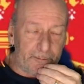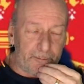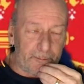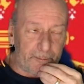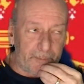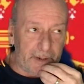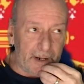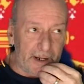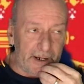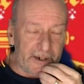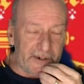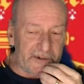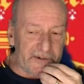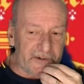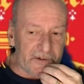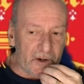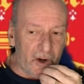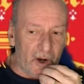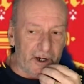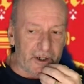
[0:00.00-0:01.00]

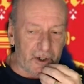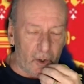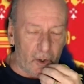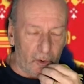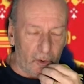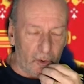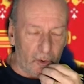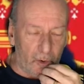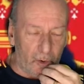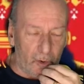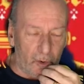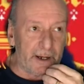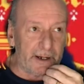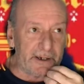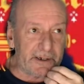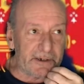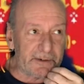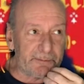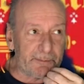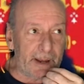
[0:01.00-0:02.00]
iconic
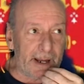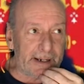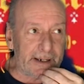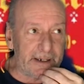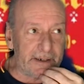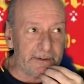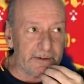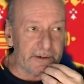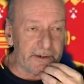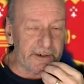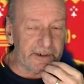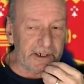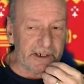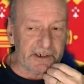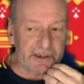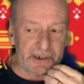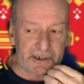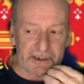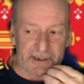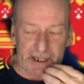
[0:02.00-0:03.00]
players back in the
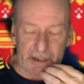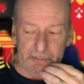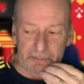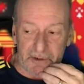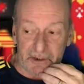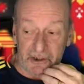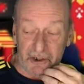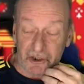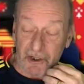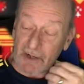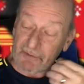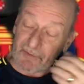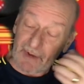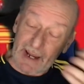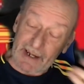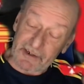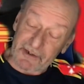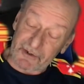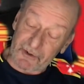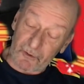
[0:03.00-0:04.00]
60s, 70s, Jeff
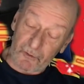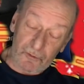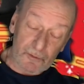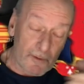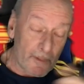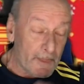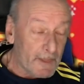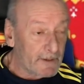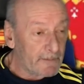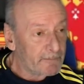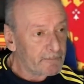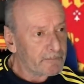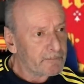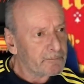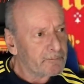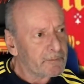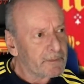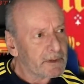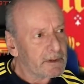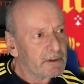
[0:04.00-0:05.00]
Astle,
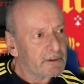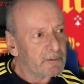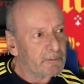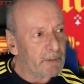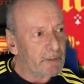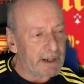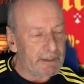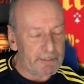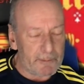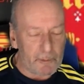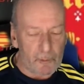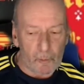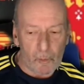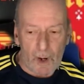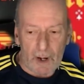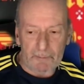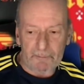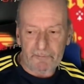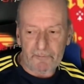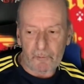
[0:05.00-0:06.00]
name but
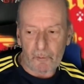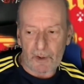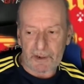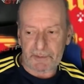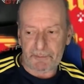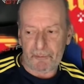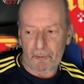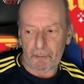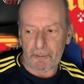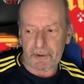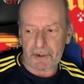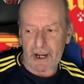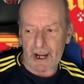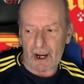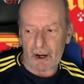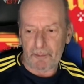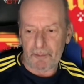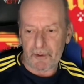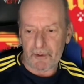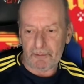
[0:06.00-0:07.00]
one, West Bromwich
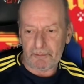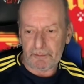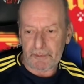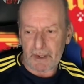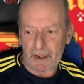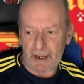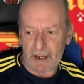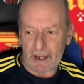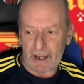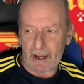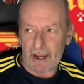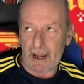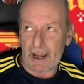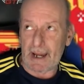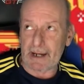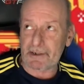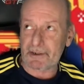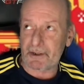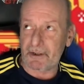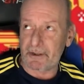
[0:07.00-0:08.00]
Albion,
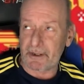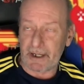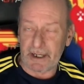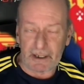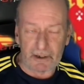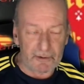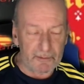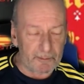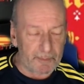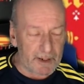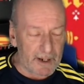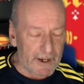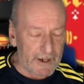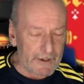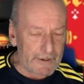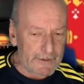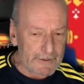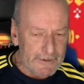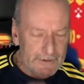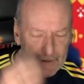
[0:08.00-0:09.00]
excellent England player,
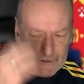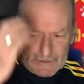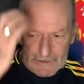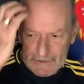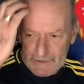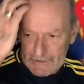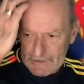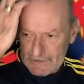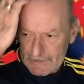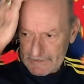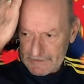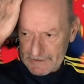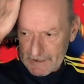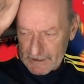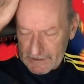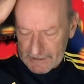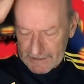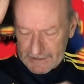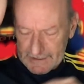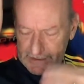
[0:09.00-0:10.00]

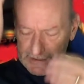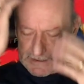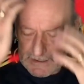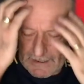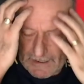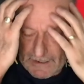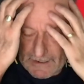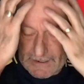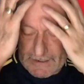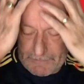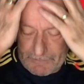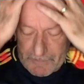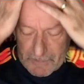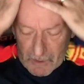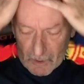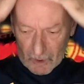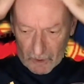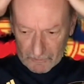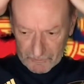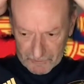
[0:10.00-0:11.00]
suddenly
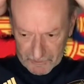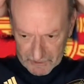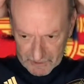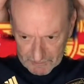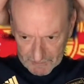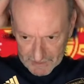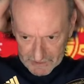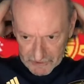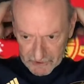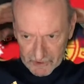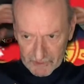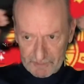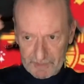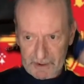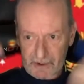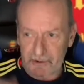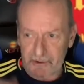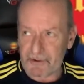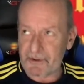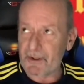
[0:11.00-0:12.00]
got dementia,
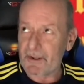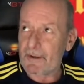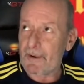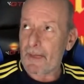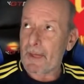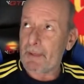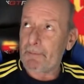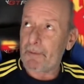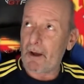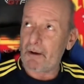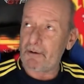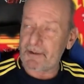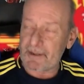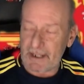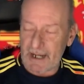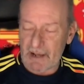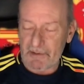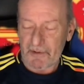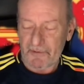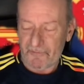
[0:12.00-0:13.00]
because those
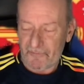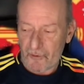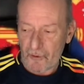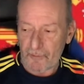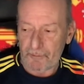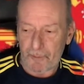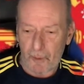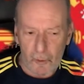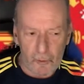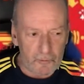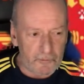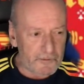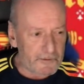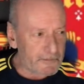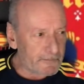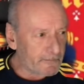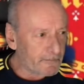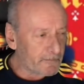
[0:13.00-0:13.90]
leather footballs